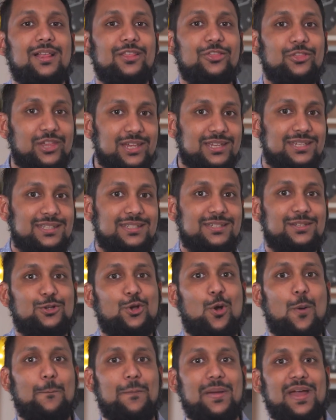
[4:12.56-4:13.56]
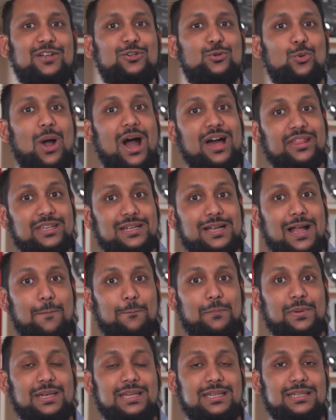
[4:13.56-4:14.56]
This, compared to other
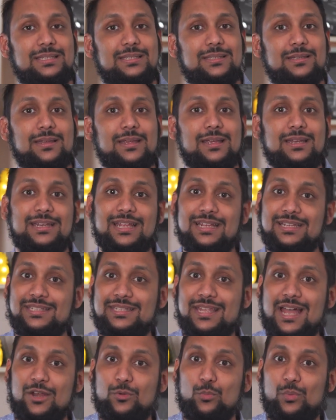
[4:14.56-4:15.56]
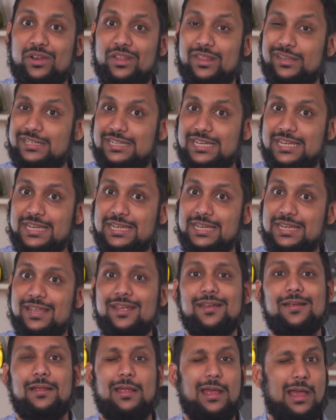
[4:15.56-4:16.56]
companies that start with a T,
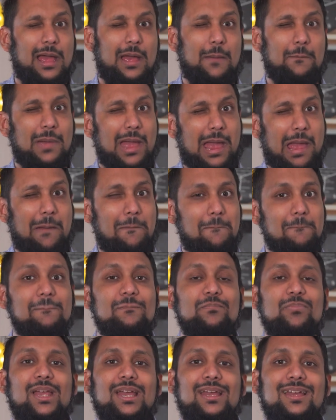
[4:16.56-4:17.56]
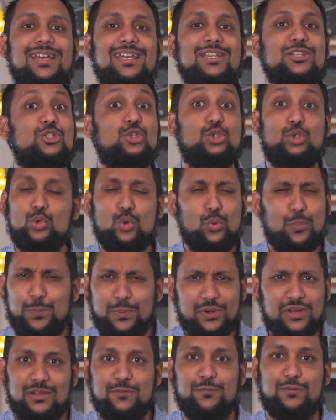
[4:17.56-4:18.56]
is
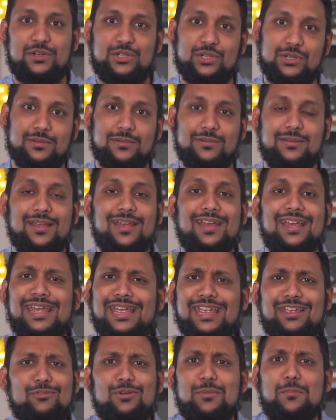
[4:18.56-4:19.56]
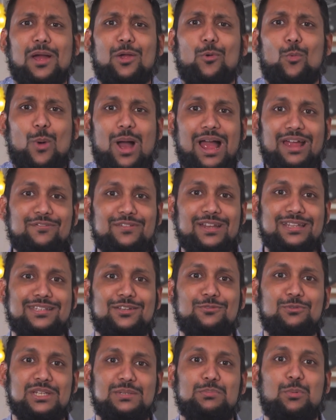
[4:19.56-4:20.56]
super efficient. Even my wife
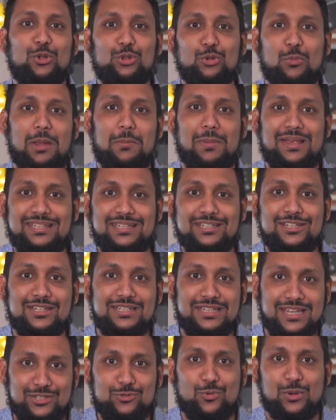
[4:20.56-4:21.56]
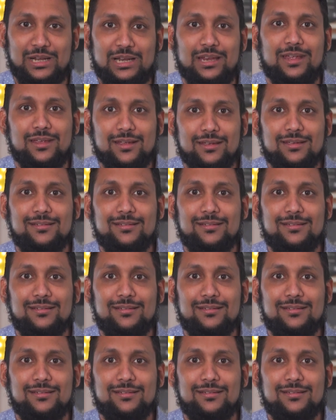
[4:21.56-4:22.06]
doesn't respond to my messages this quickly.